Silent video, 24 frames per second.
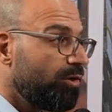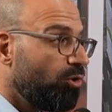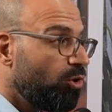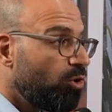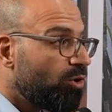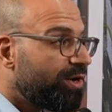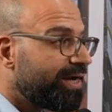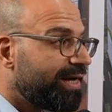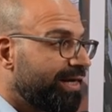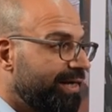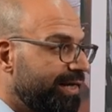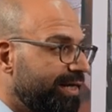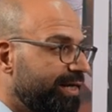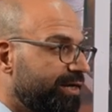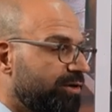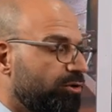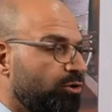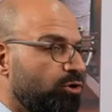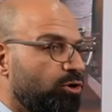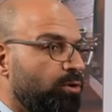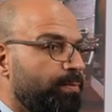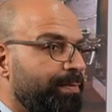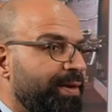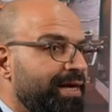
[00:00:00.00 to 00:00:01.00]
local
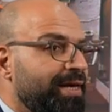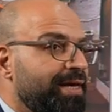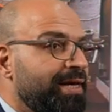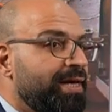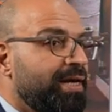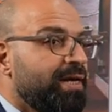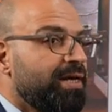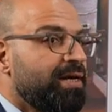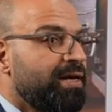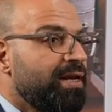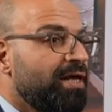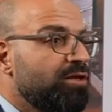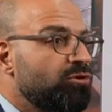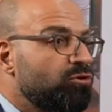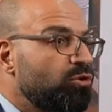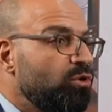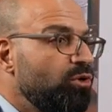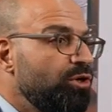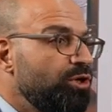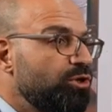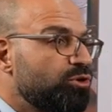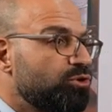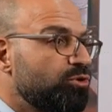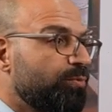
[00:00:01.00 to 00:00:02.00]
economy, not
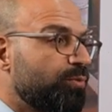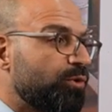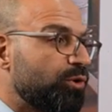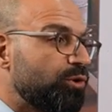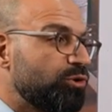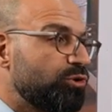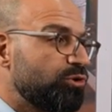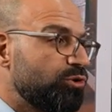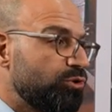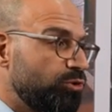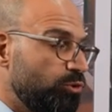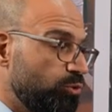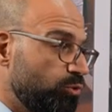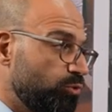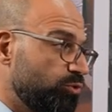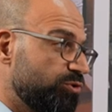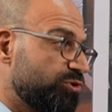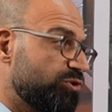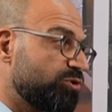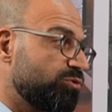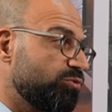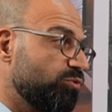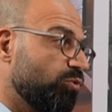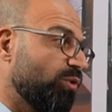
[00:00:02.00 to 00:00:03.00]
only to
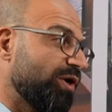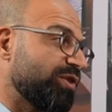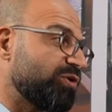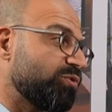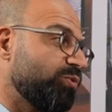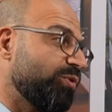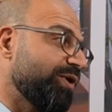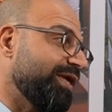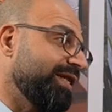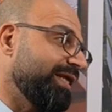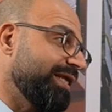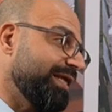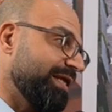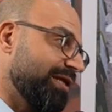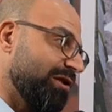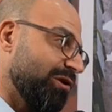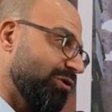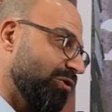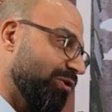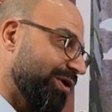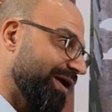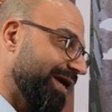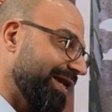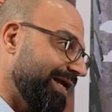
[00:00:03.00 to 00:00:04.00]
produce what we need
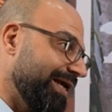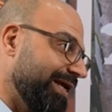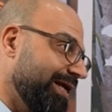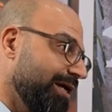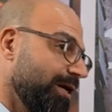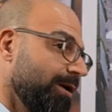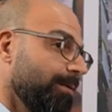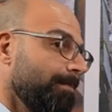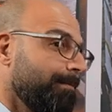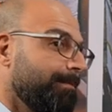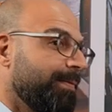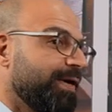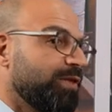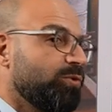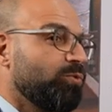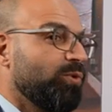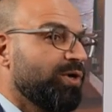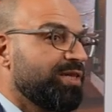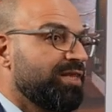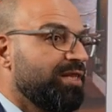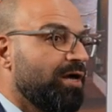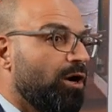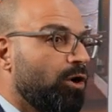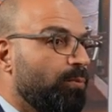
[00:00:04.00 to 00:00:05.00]
locally, but
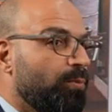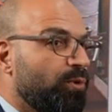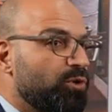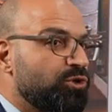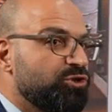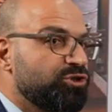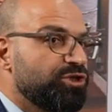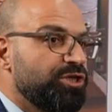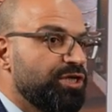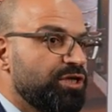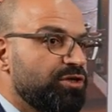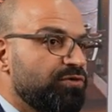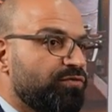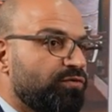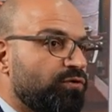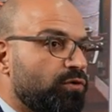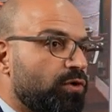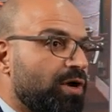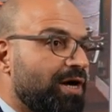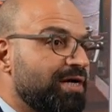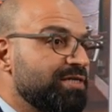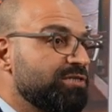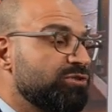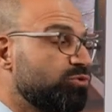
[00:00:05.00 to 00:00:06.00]
what the opportunity for
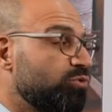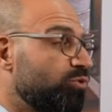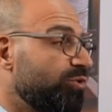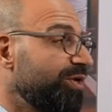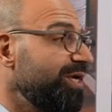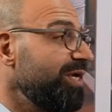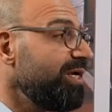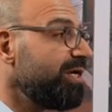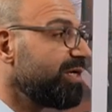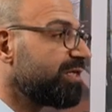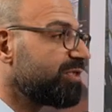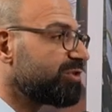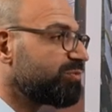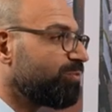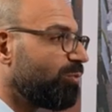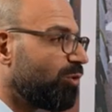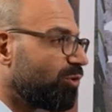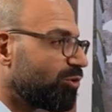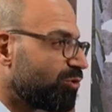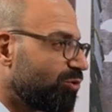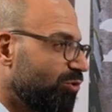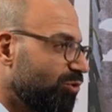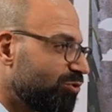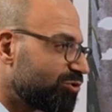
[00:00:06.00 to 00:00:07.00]
us to
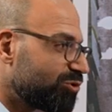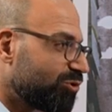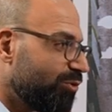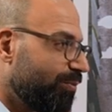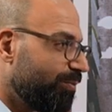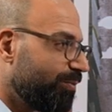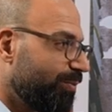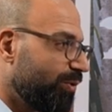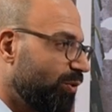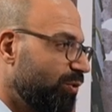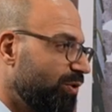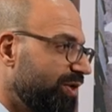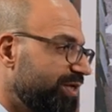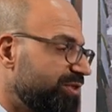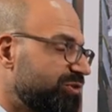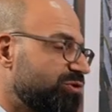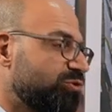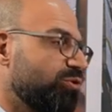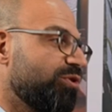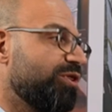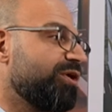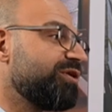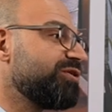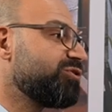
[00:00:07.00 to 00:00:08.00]
re-export those components
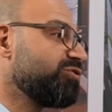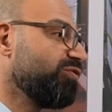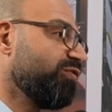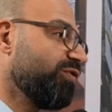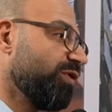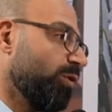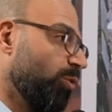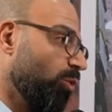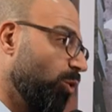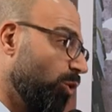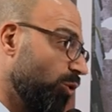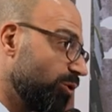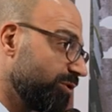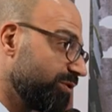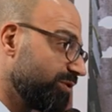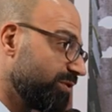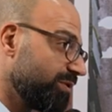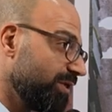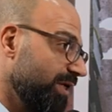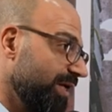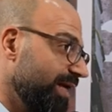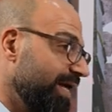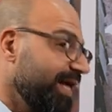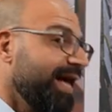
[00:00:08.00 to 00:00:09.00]
to the rest of the
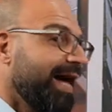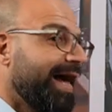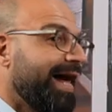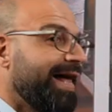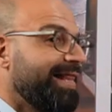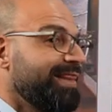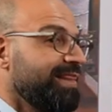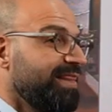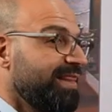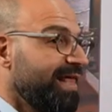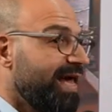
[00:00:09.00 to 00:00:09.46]
world. And